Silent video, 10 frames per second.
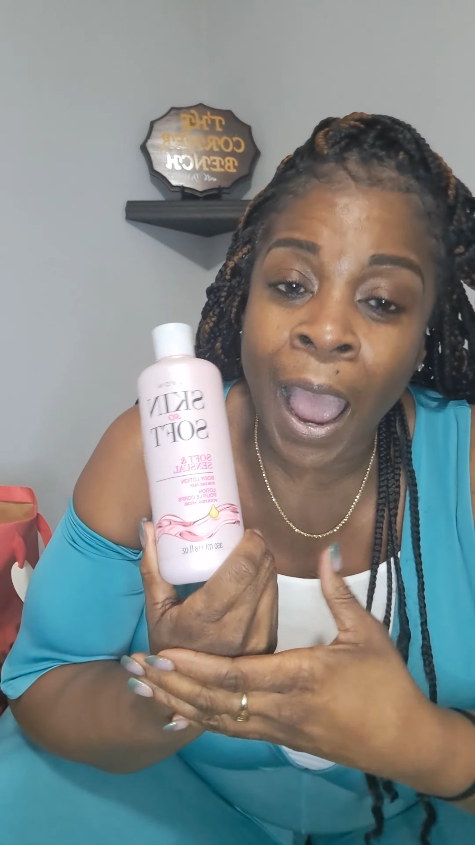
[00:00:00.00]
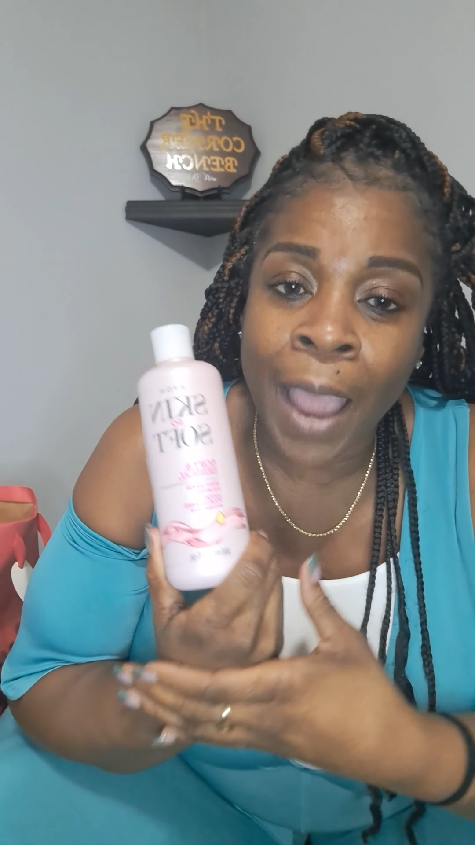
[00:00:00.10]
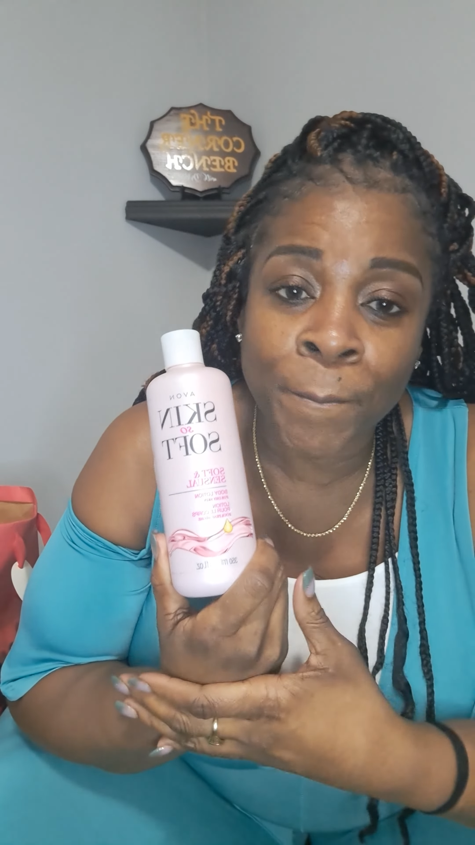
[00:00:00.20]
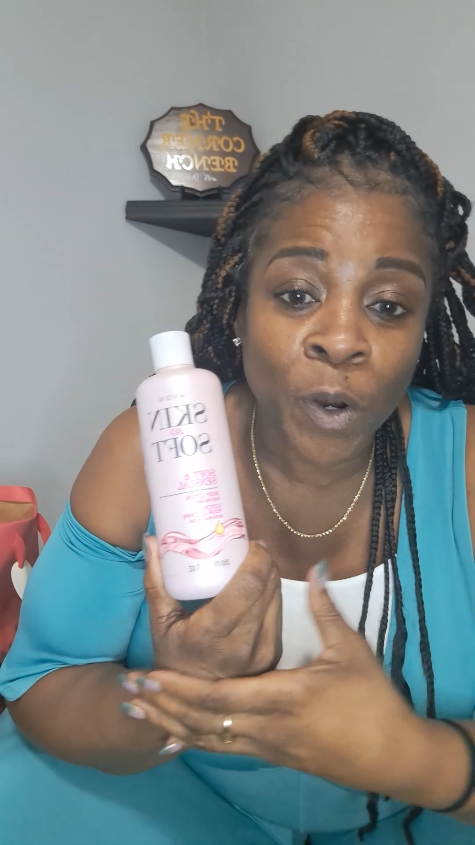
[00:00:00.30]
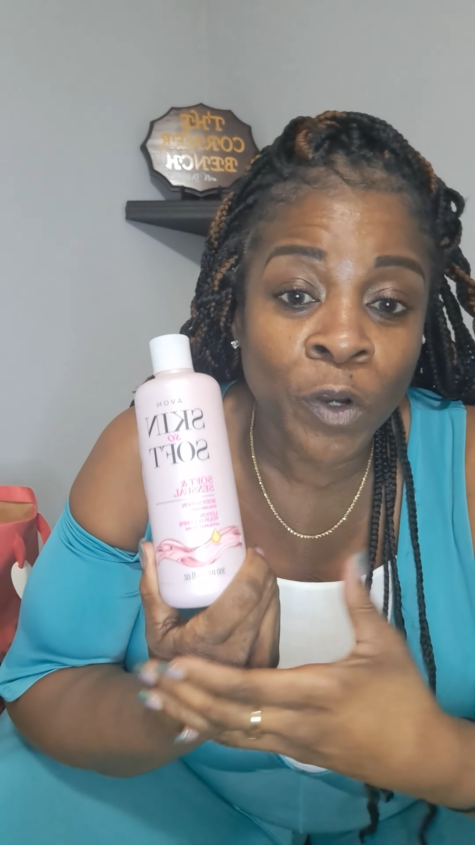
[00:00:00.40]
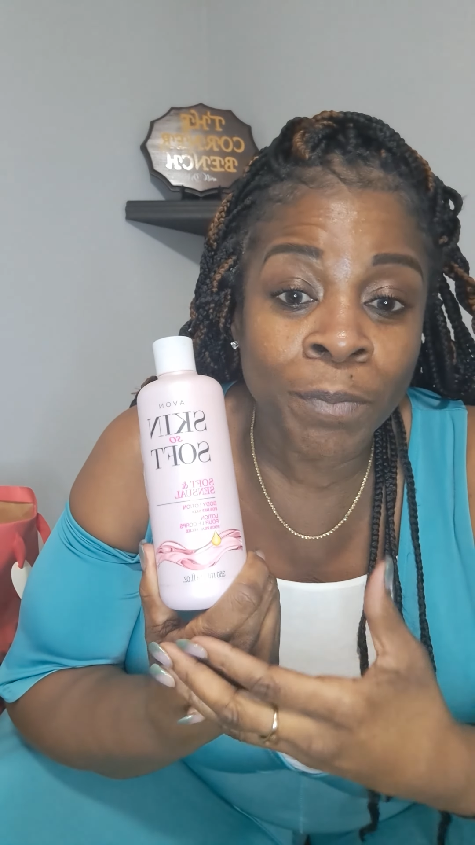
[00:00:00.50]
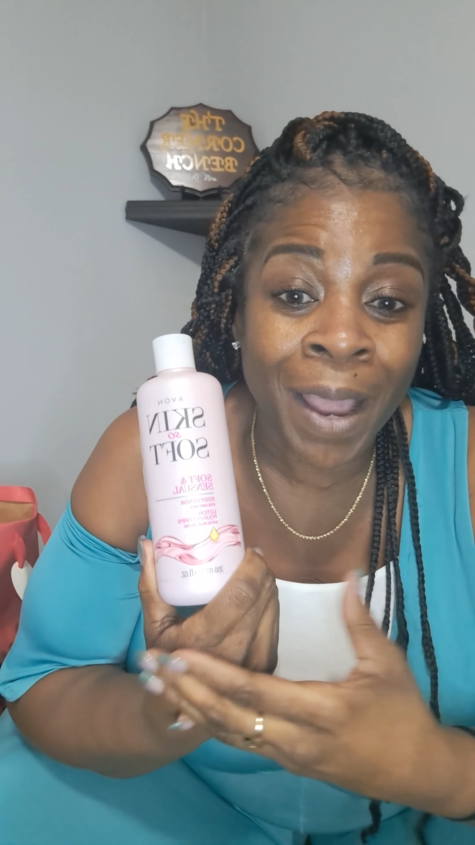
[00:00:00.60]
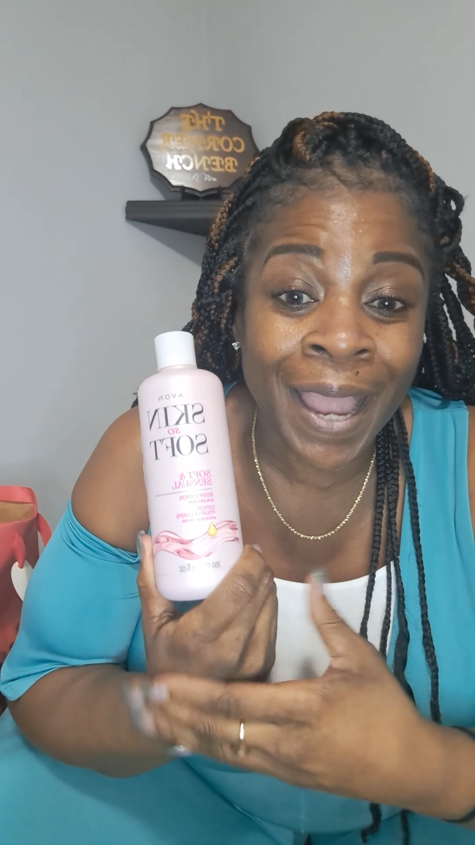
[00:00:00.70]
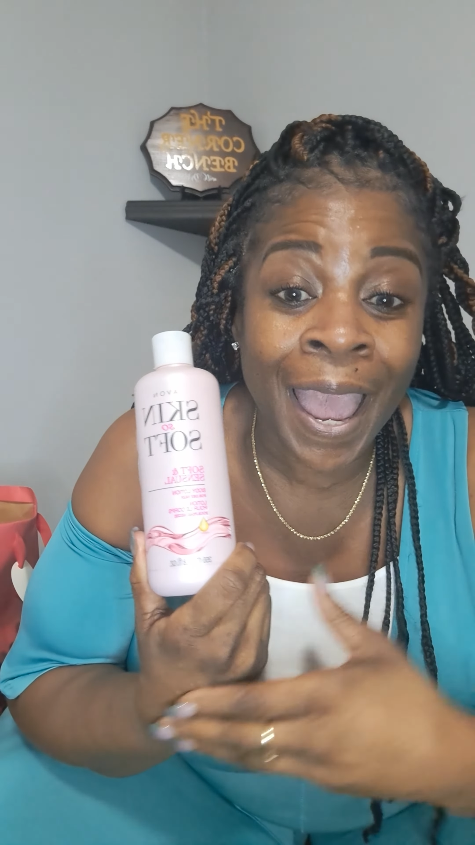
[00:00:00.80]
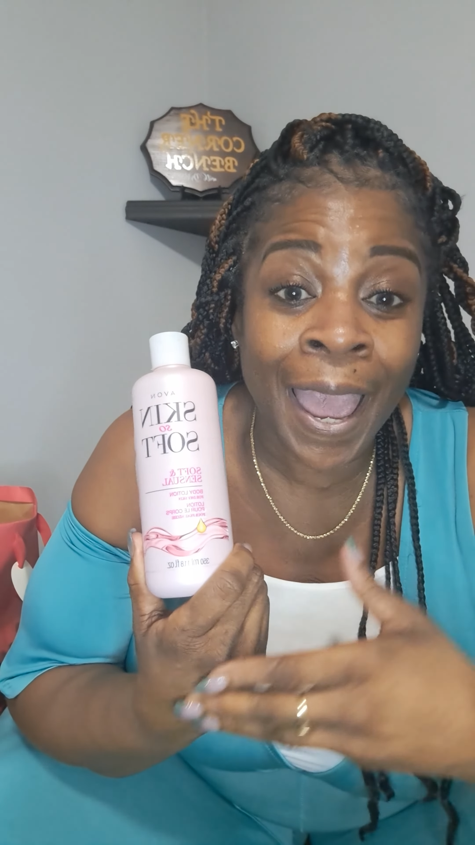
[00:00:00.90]
I burned
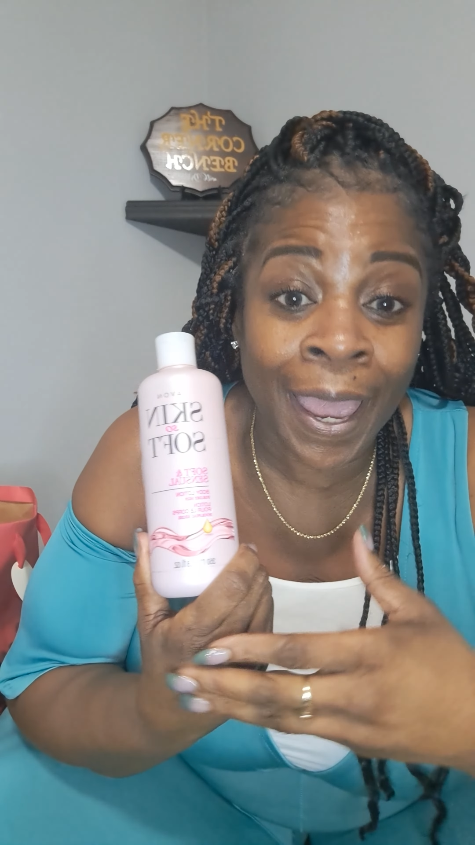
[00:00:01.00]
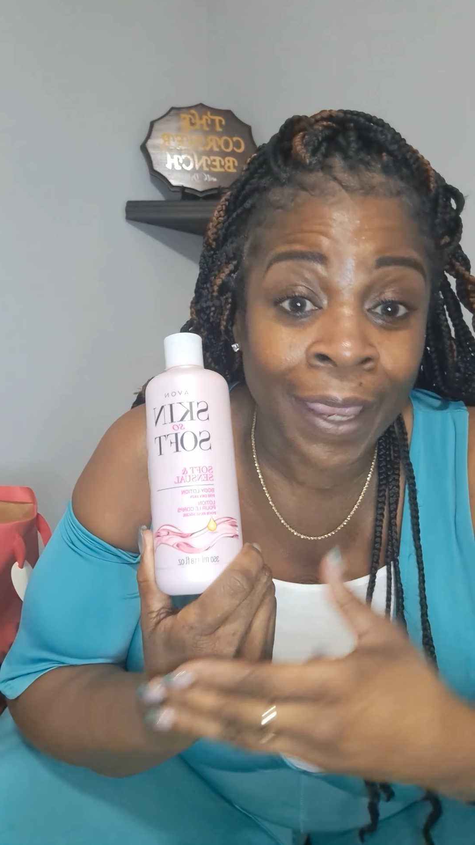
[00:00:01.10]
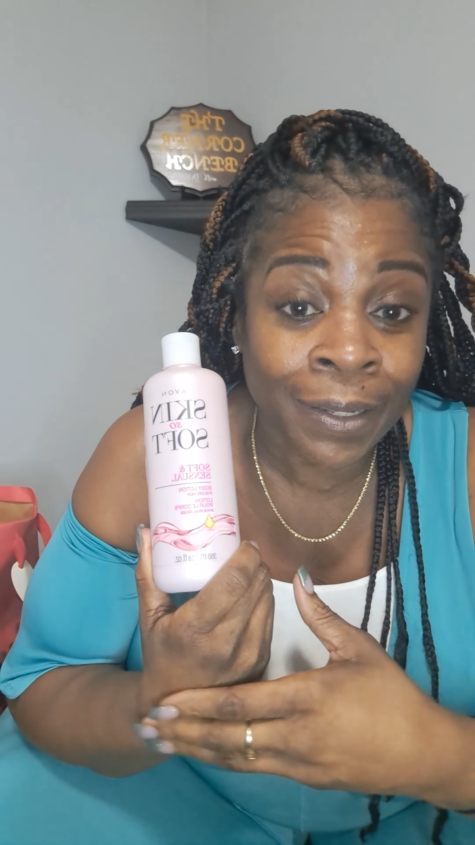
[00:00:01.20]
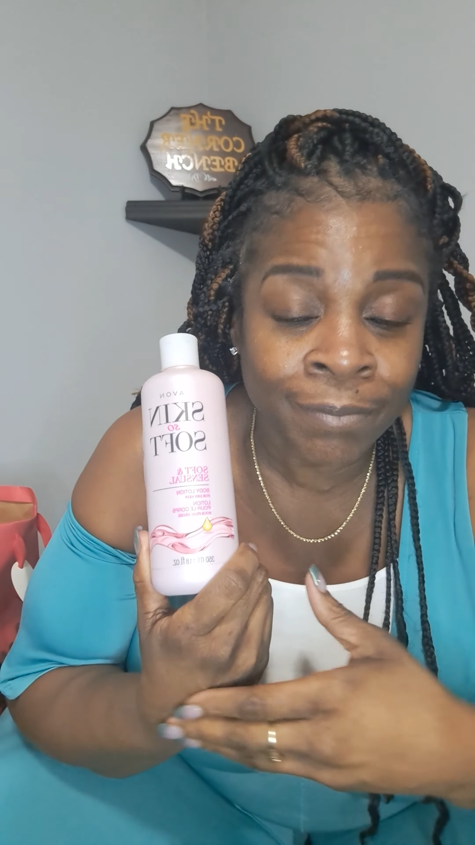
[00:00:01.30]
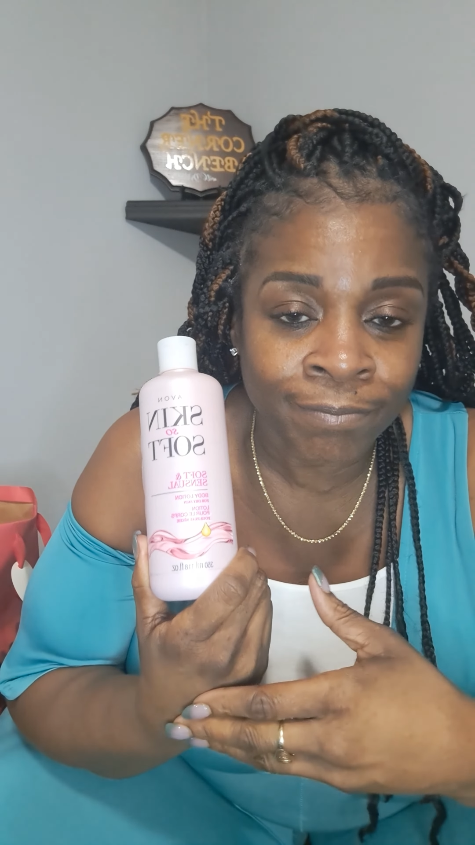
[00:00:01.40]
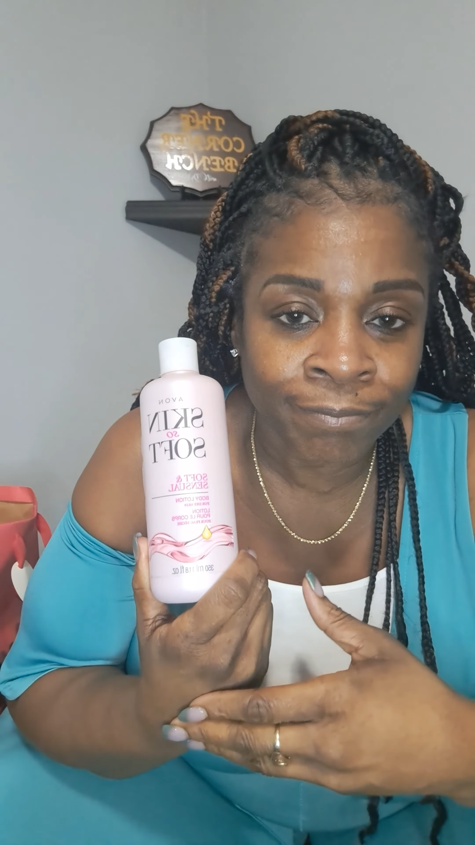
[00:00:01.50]
my hand.